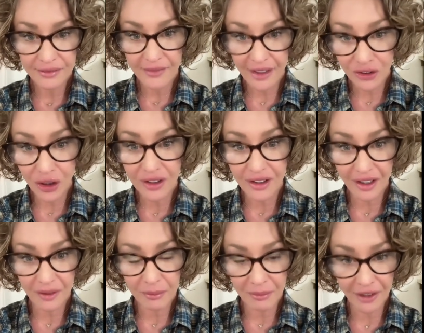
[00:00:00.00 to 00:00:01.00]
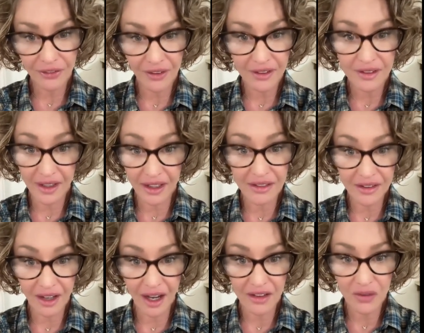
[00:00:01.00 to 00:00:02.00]
Antarctica, my friends, is an
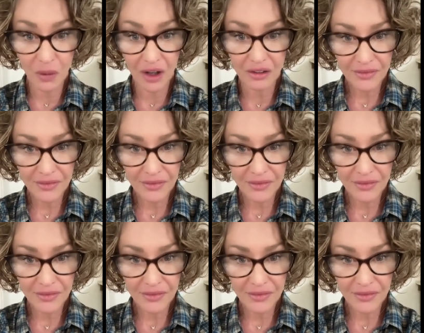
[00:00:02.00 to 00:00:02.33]
ice wall.